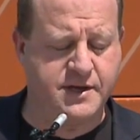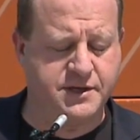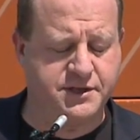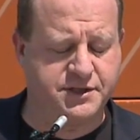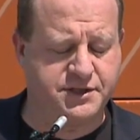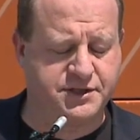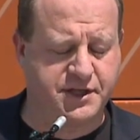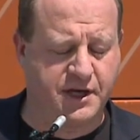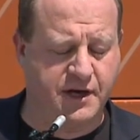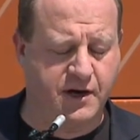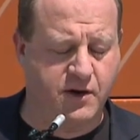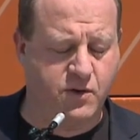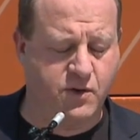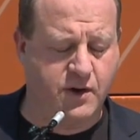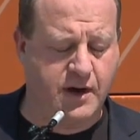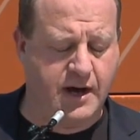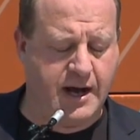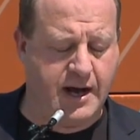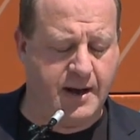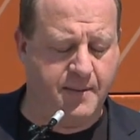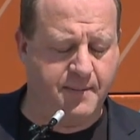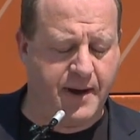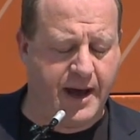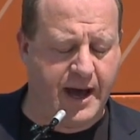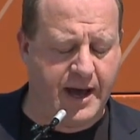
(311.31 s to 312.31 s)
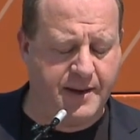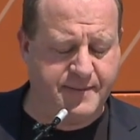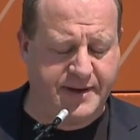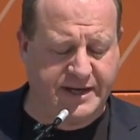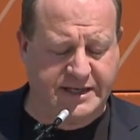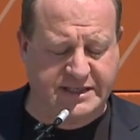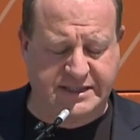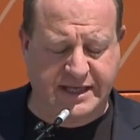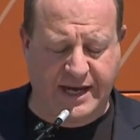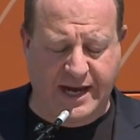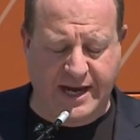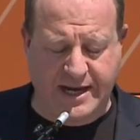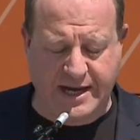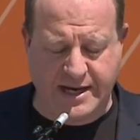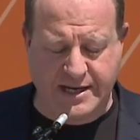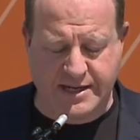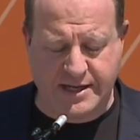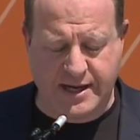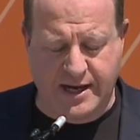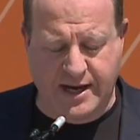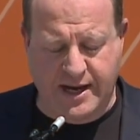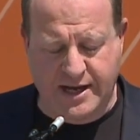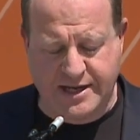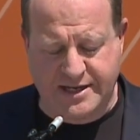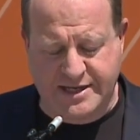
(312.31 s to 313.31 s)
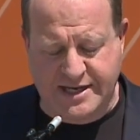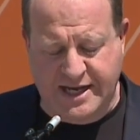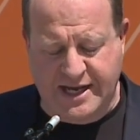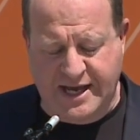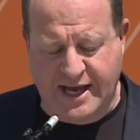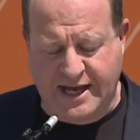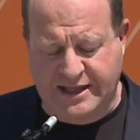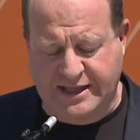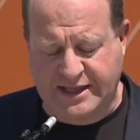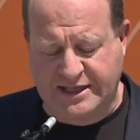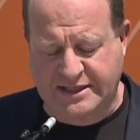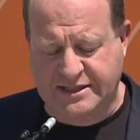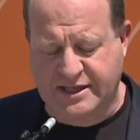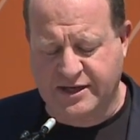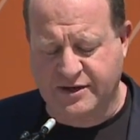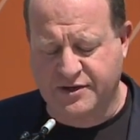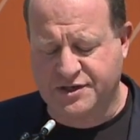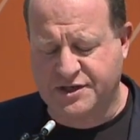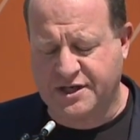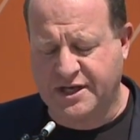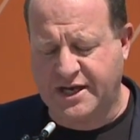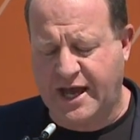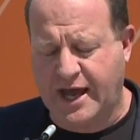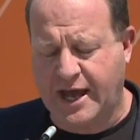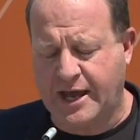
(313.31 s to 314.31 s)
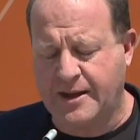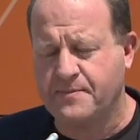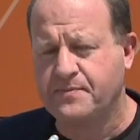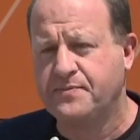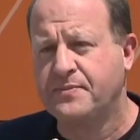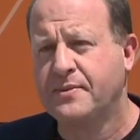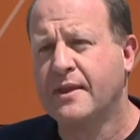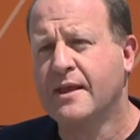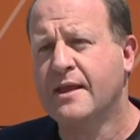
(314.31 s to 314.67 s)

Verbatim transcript: So I'm excited to get this here today.